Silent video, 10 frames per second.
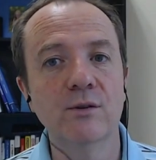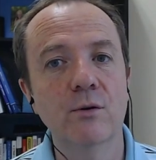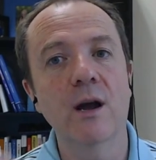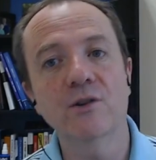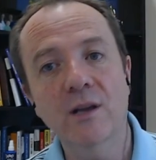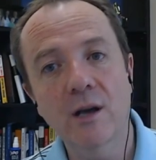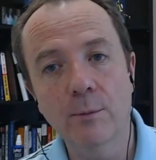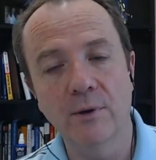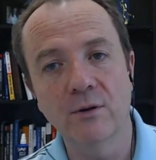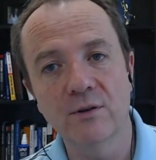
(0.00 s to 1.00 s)
So you're actually
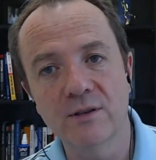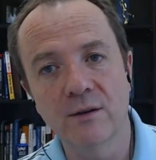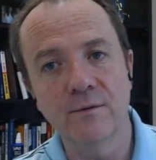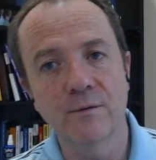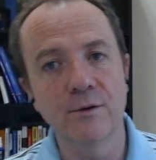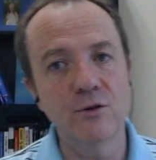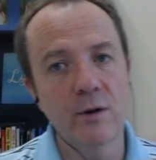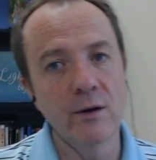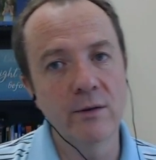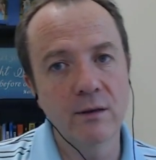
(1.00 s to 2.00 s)
helping yourself for the
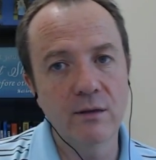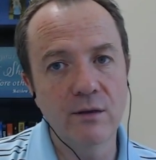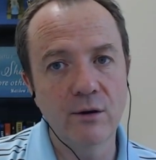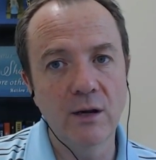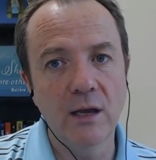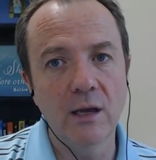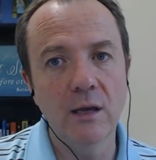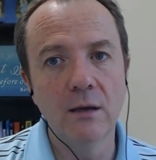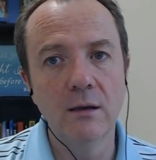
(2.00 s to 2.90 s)
trailing thirty.